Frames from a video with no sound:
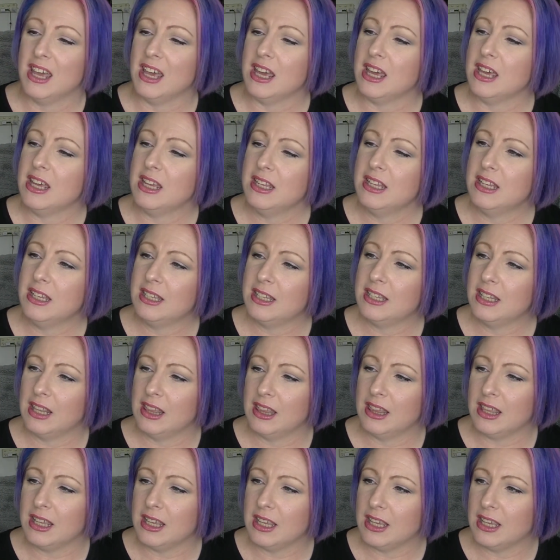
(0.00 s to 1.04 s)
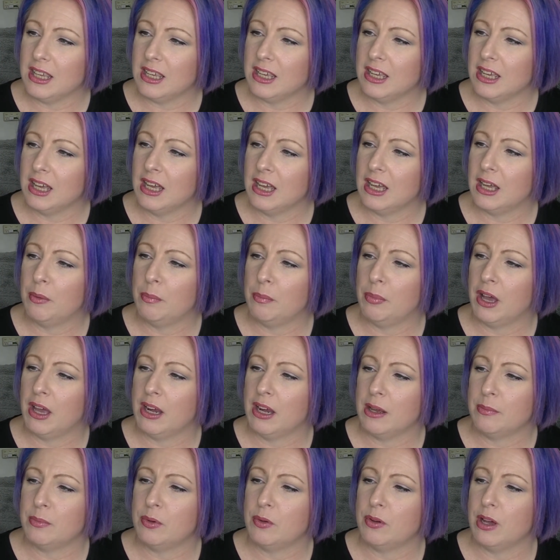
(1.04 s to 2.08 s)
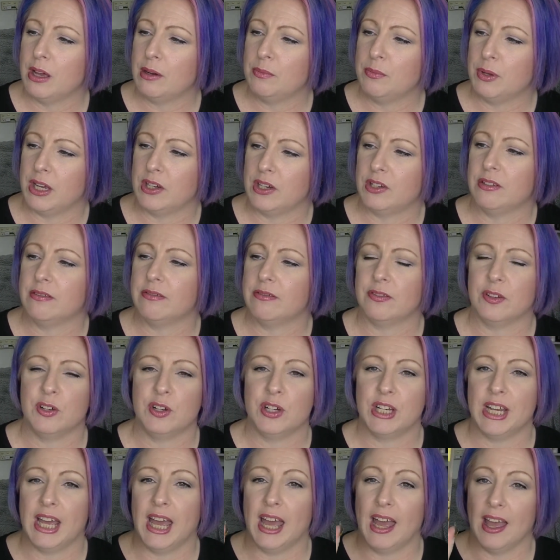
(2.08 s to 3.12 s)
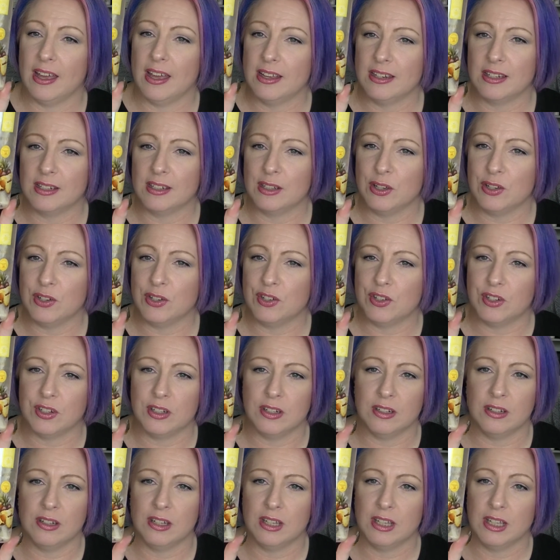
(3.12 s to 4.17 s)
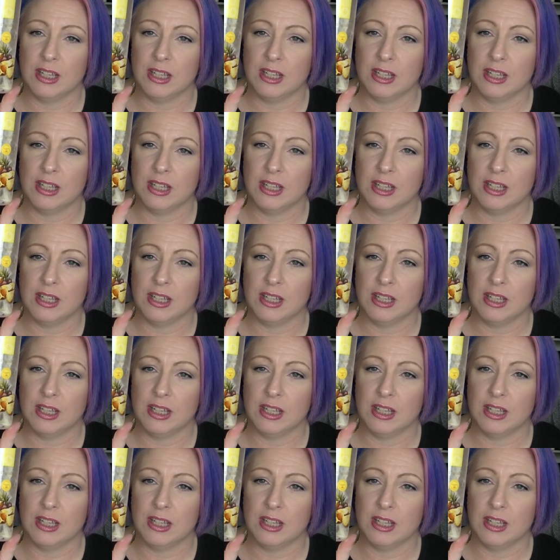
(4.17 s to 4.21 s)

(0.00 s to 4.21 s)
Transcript: is the Pineapple and Passion Fruit Hand Lotion.